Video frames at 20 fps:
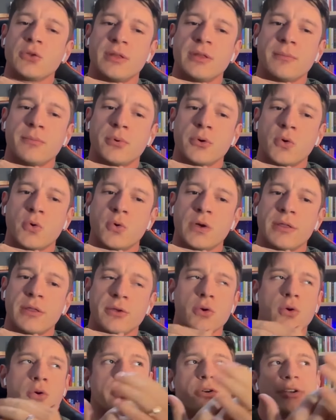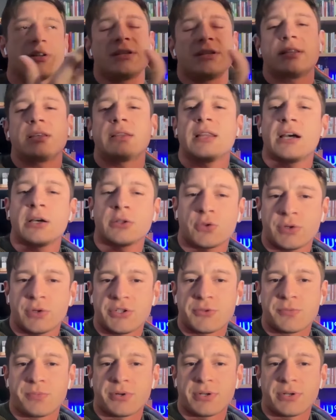They book with you, or is it an outreach